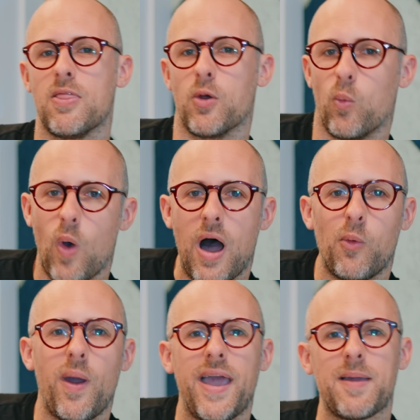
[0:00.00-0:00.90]
The
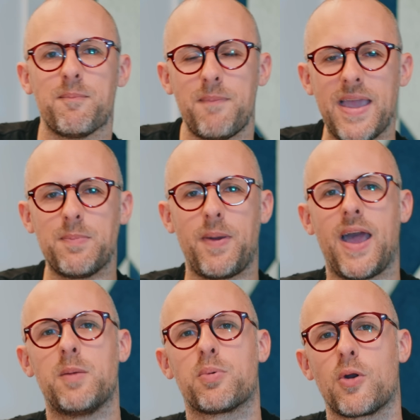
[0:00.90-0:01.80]
Huawei
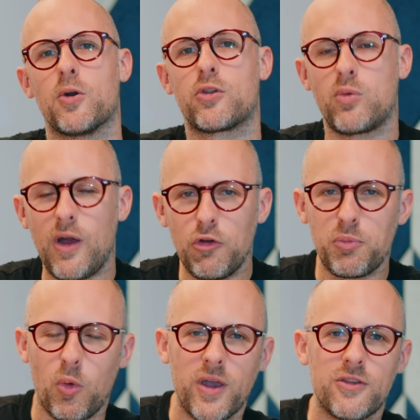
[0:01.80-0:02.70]
MatePad Pro
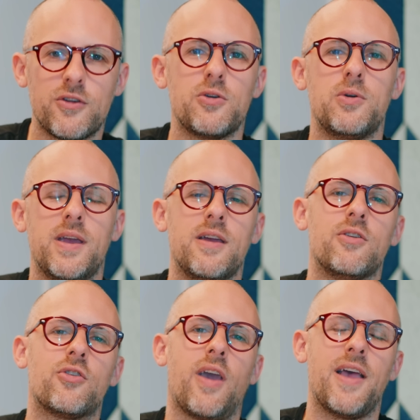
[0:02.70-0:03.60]
twelve point two
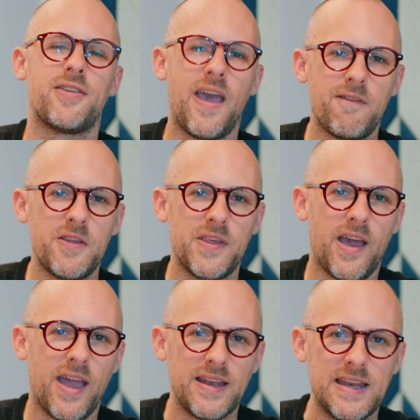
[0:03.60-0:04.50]
inch has
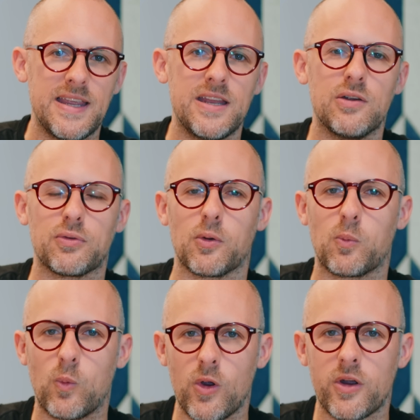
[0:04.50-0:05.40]
everything I need for
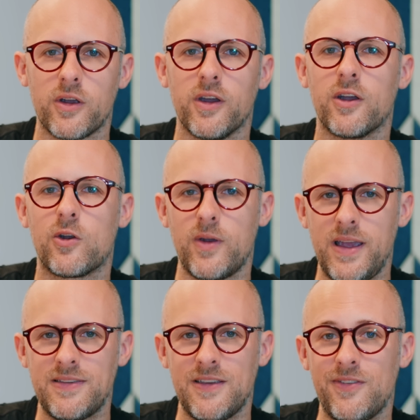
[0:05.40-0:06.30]
work,
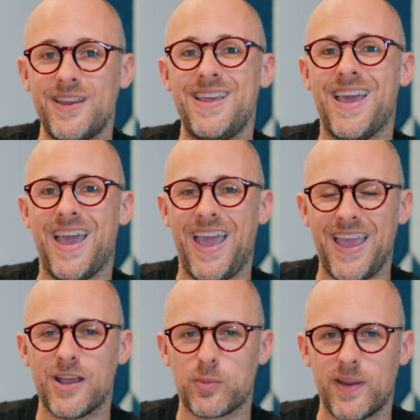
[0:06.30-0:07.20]
creativity,
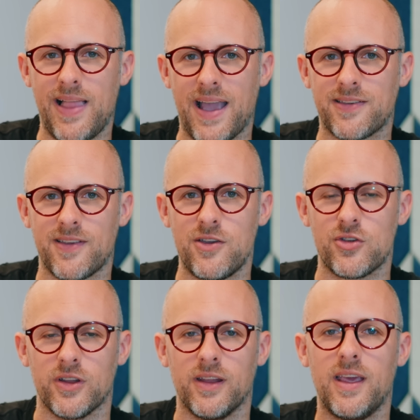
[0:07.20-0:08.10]
and
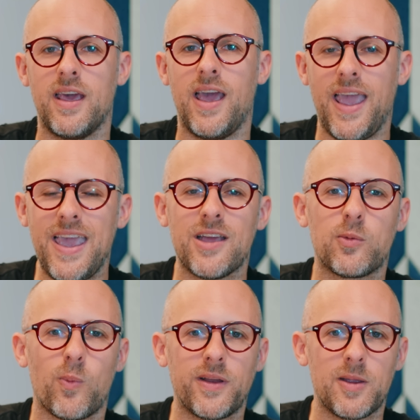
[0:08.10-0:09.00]
relaxation.
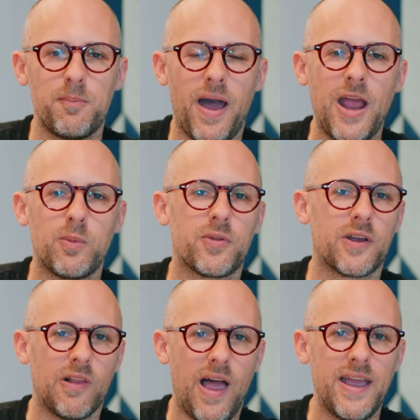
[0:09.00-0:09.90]
And when combined with
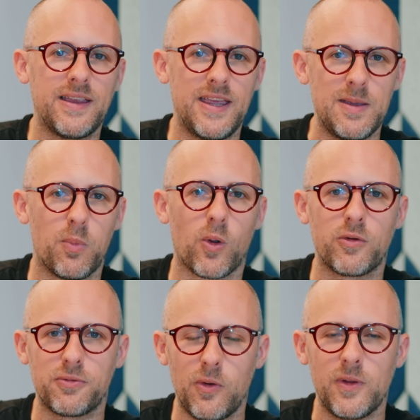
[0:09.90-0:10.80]
the Glide
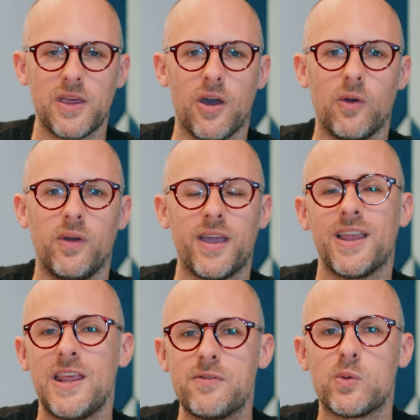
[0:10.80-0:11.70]
keyboard folio, it
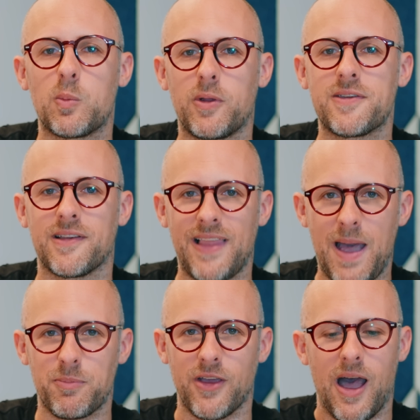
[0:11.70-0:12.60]
can even replace a
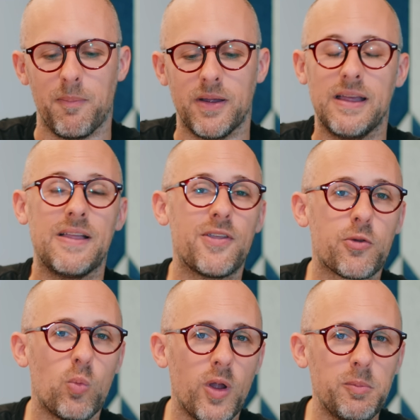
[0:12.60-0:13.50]
laptop.
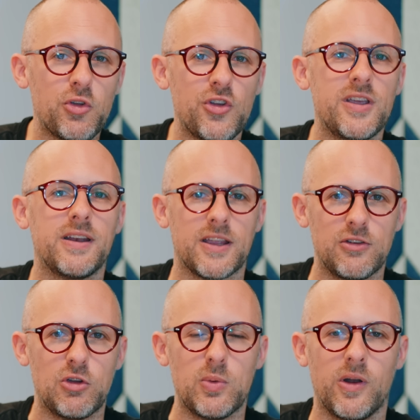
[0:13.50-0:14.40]
This one machine
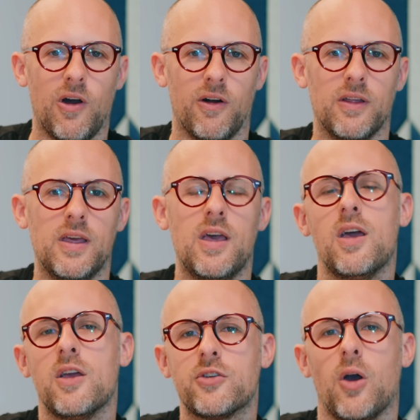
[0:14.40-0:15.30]
can do it all.
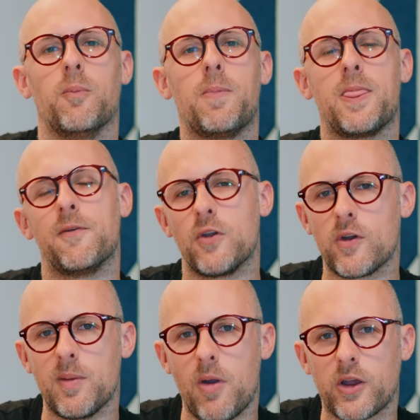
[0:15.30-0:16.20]
So if
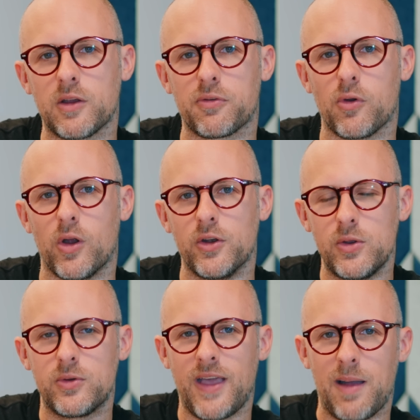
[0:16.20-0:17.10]
you're in the market for a
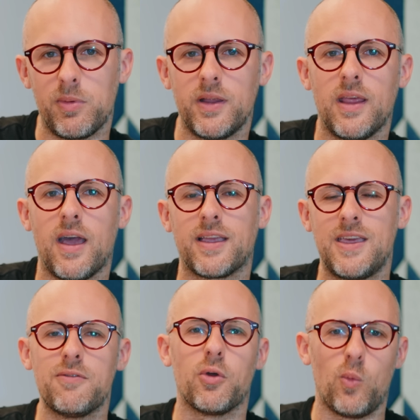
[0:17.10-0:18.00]
new tablet,
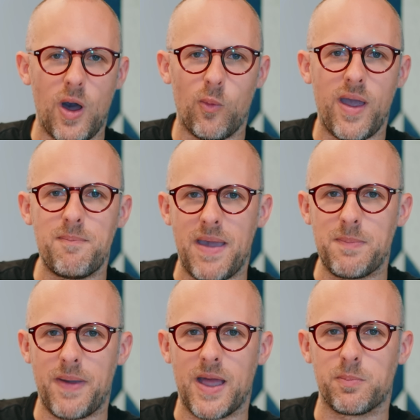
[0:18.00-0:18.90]
give the Huawei
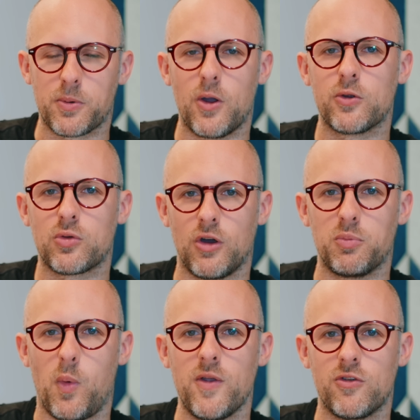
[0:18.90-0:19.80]
MatePad Pro
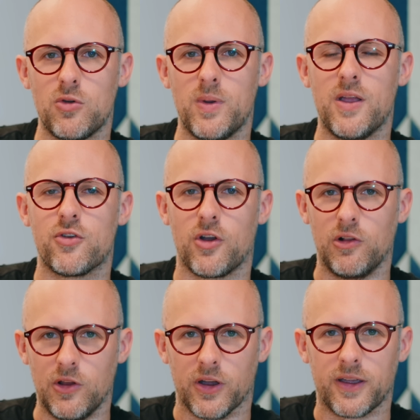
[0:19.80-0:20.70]
twelve point two inch a
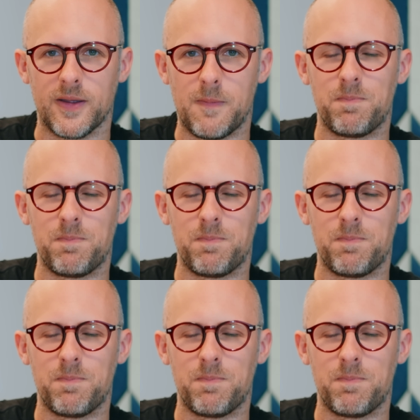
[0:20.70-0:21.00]
look.